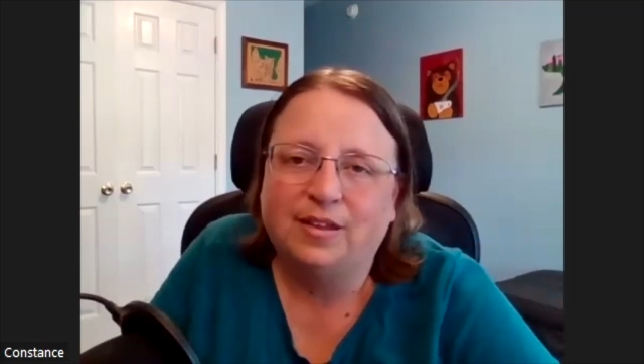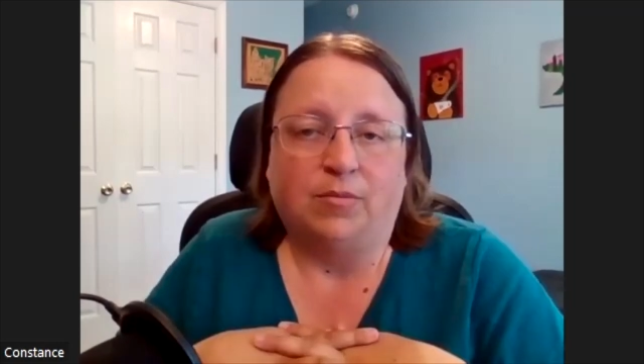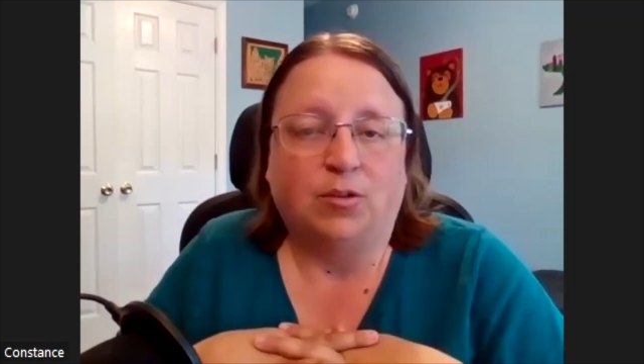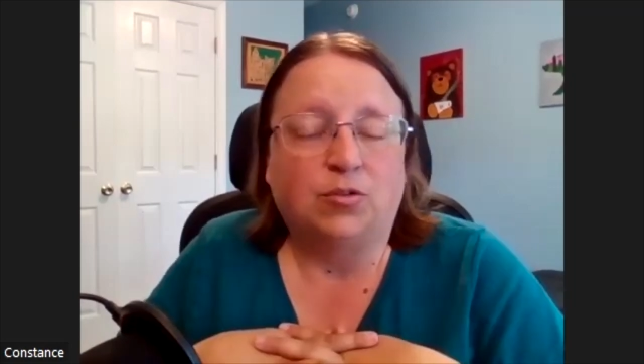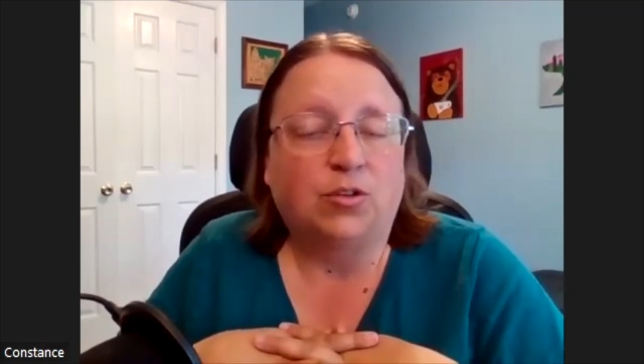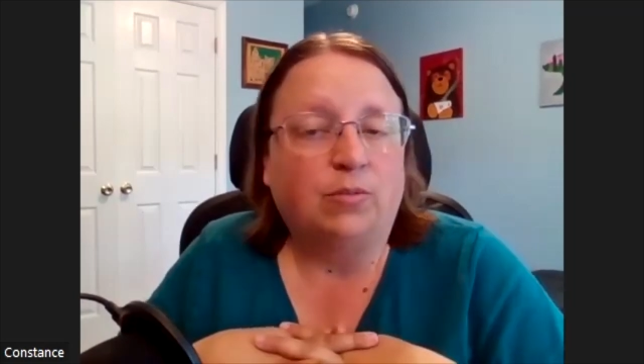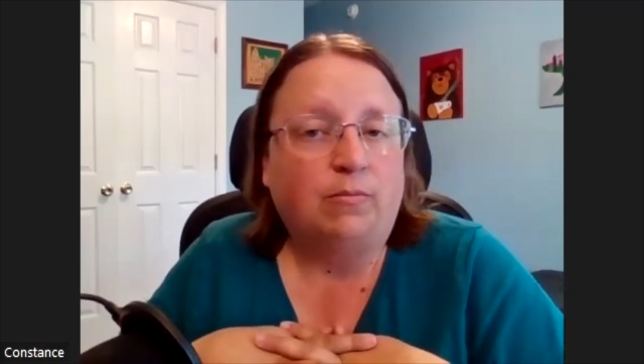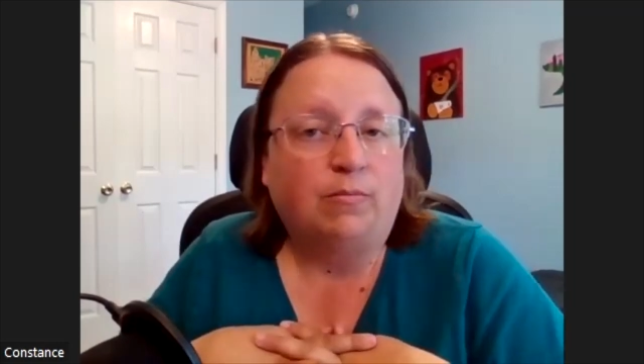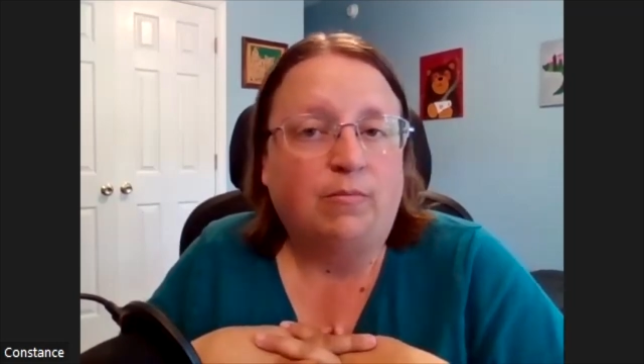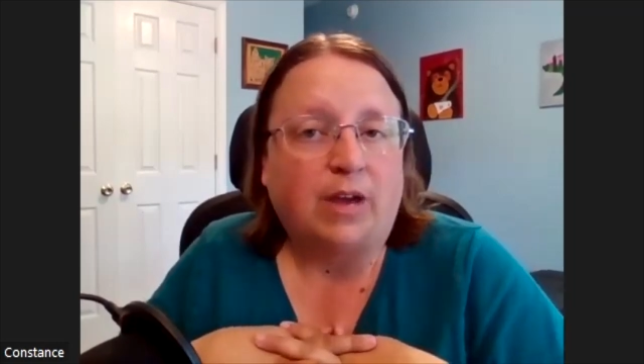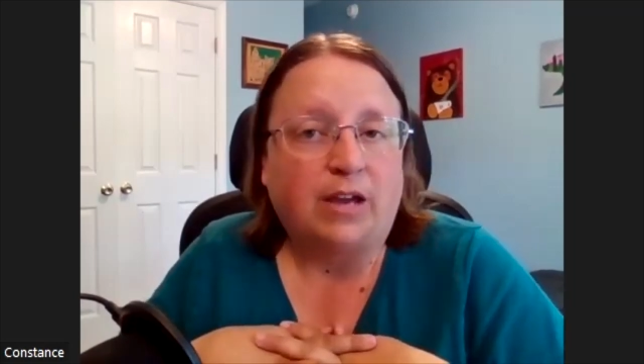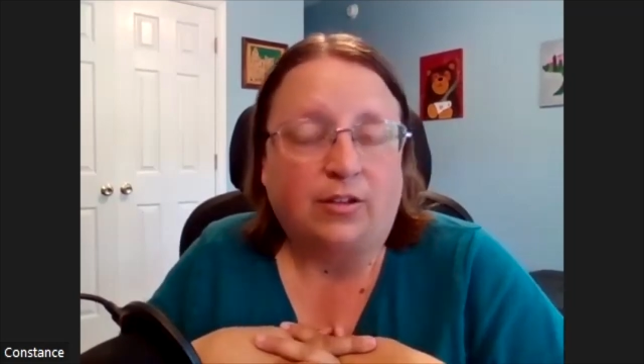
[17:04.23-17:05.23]
Those are
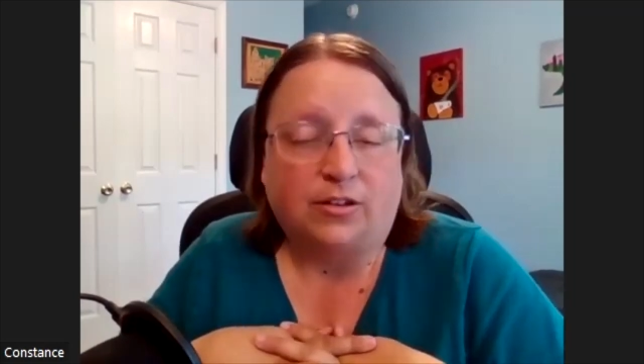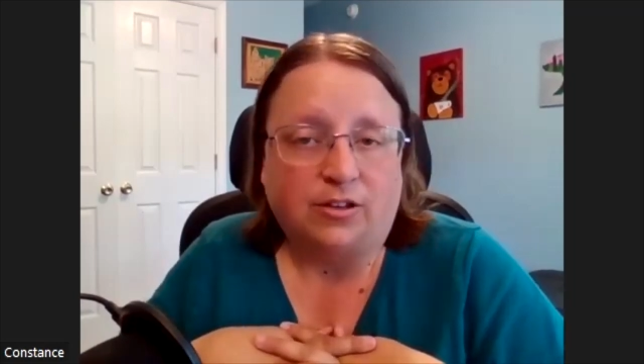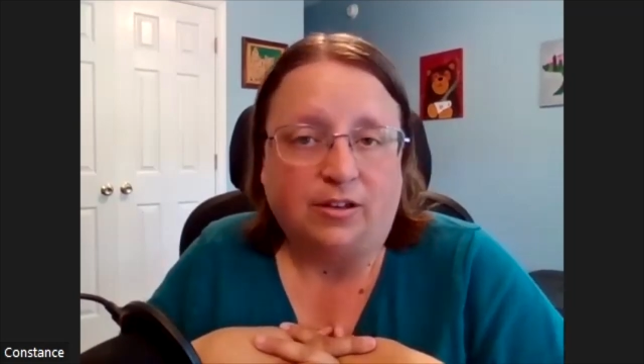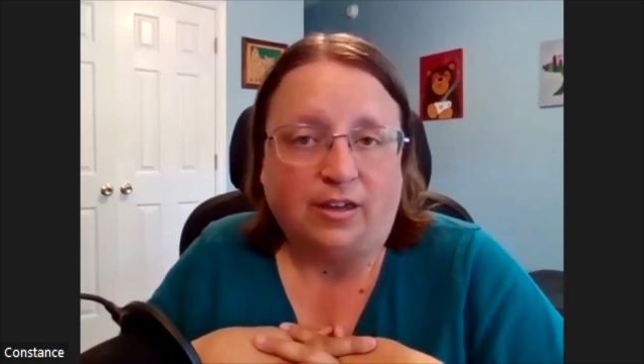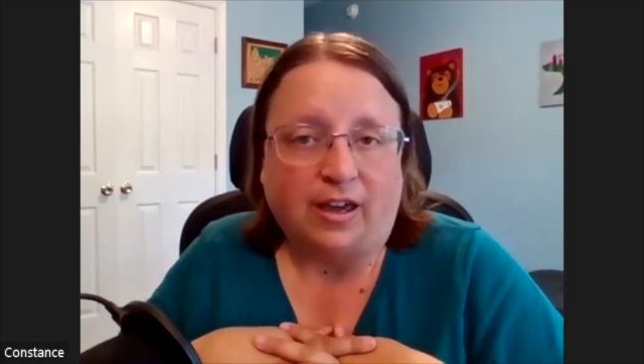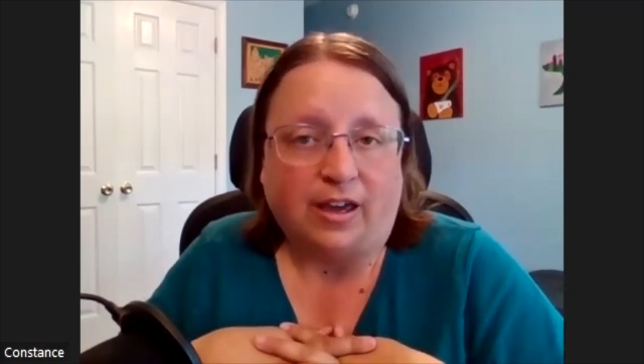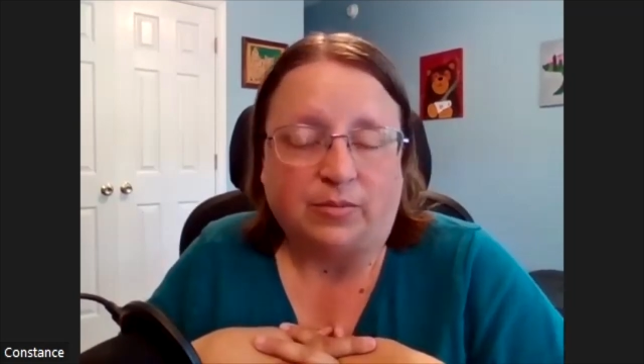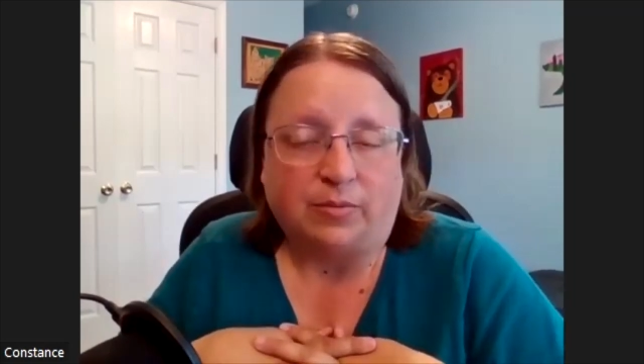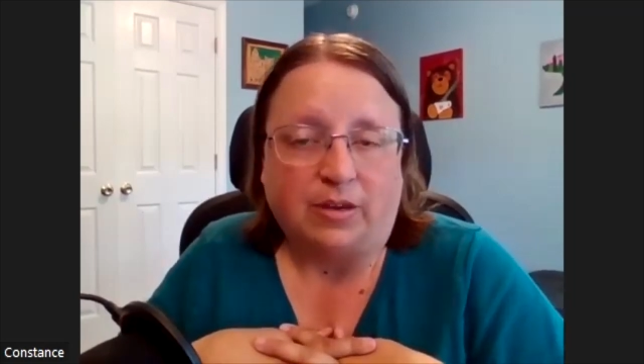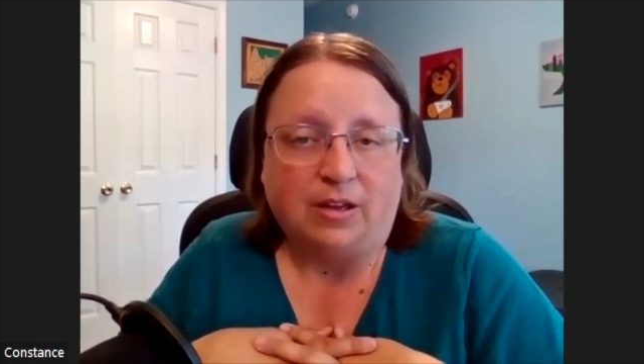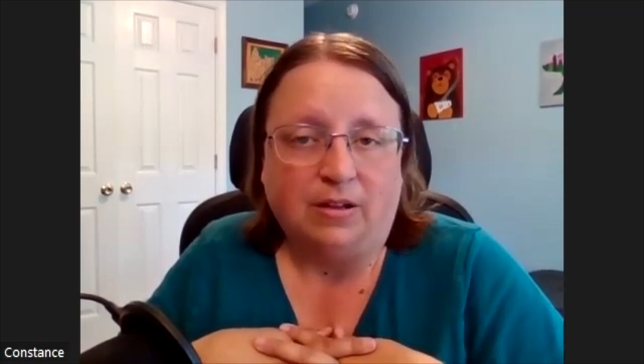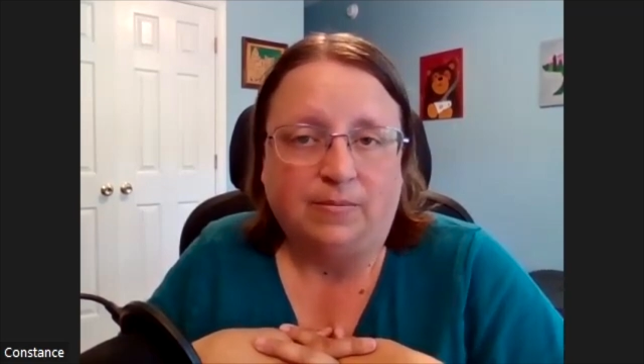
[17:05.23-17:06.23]
my thoughts on
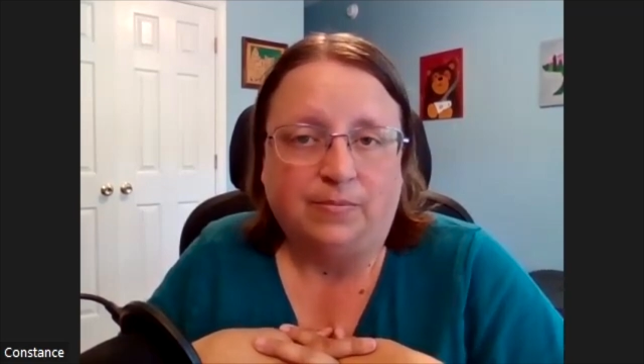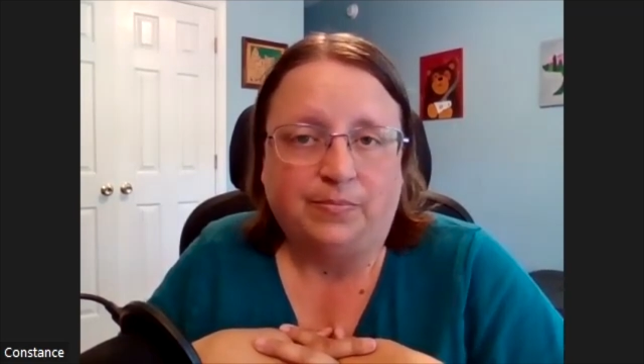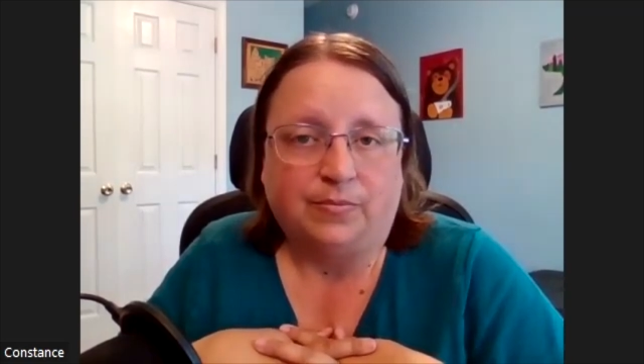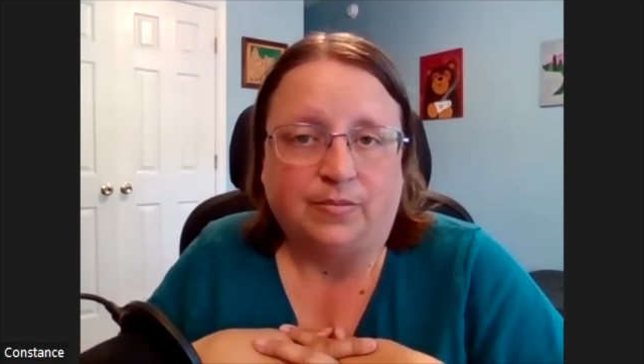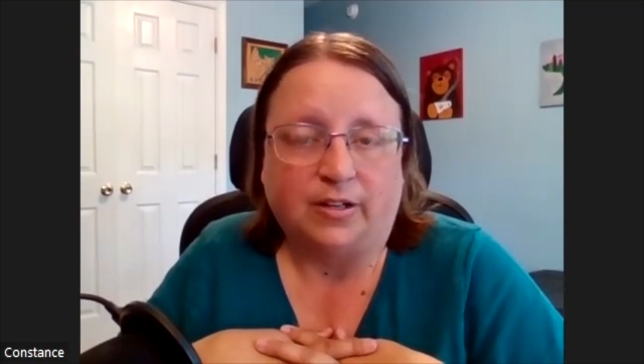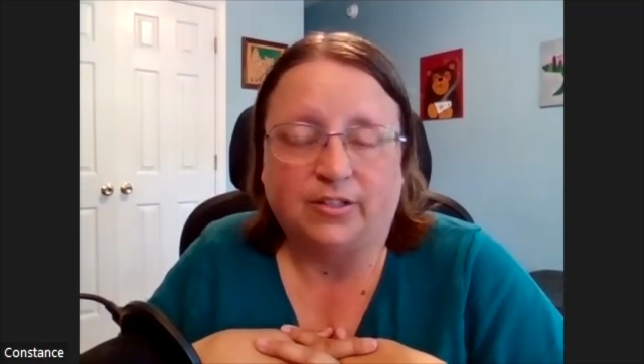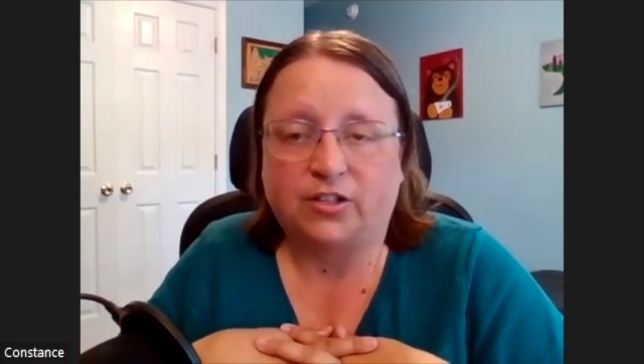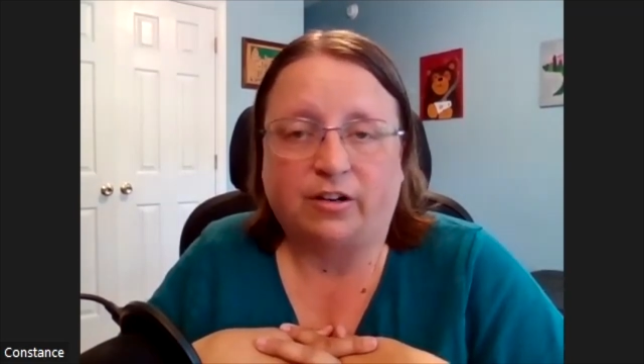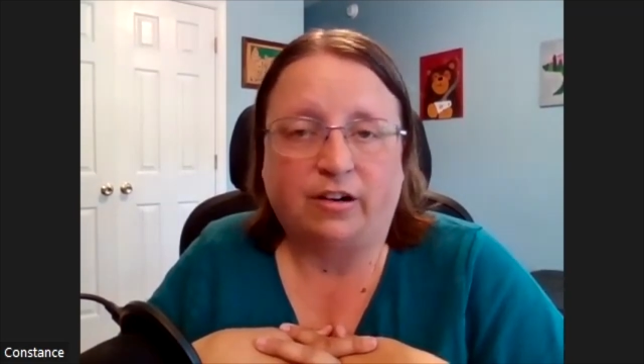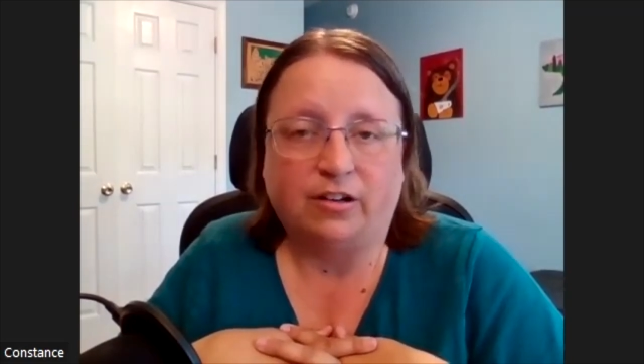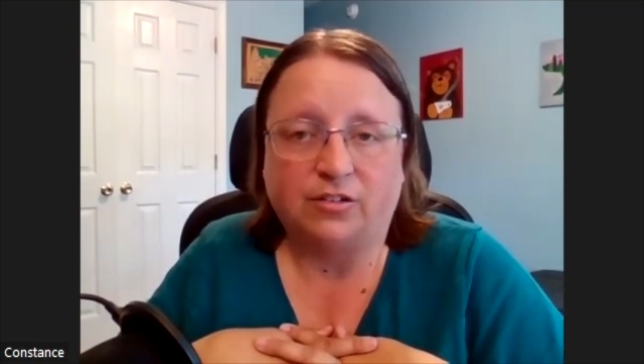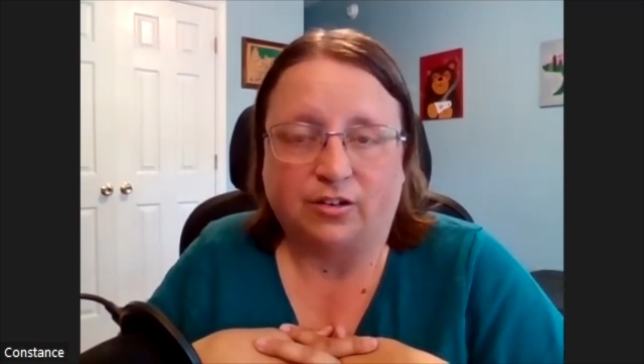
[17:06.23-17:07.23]
Gatsby. Not
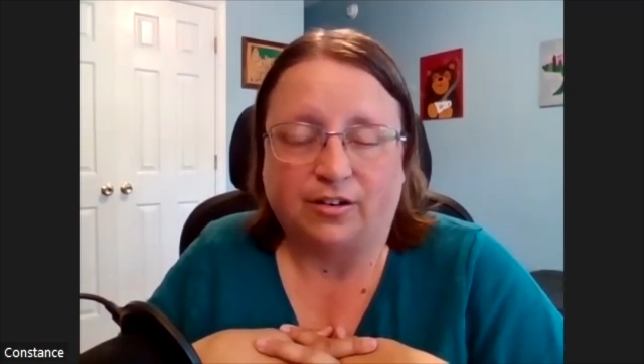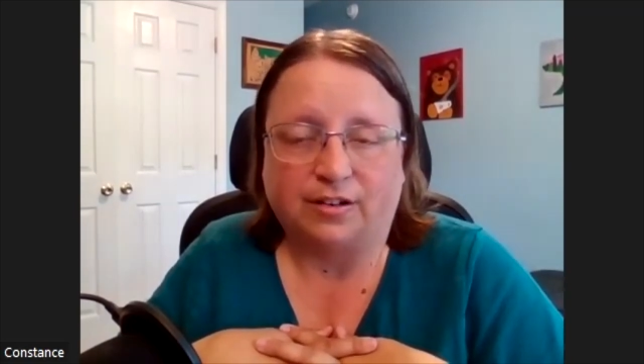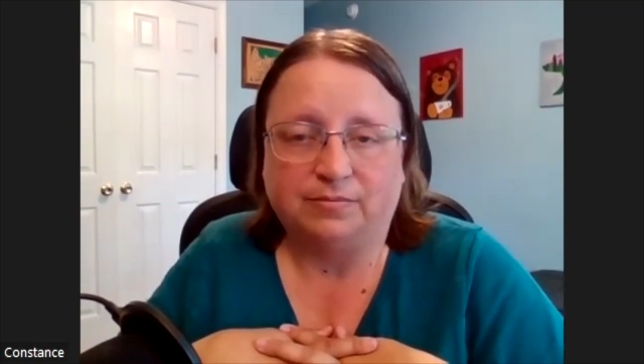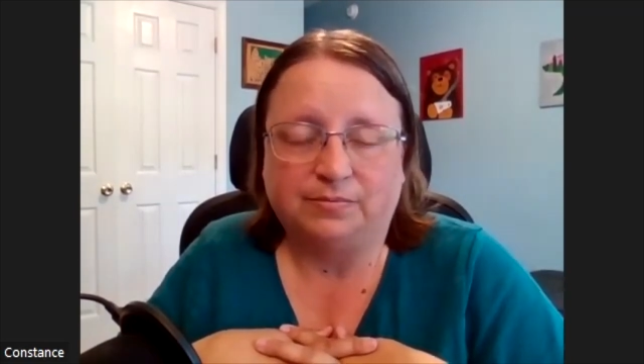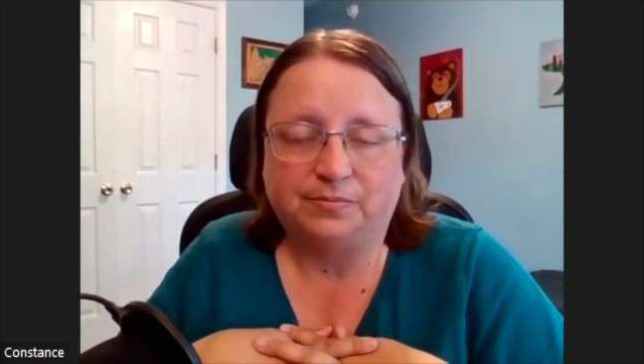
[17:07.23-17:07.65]
sorry I saw it.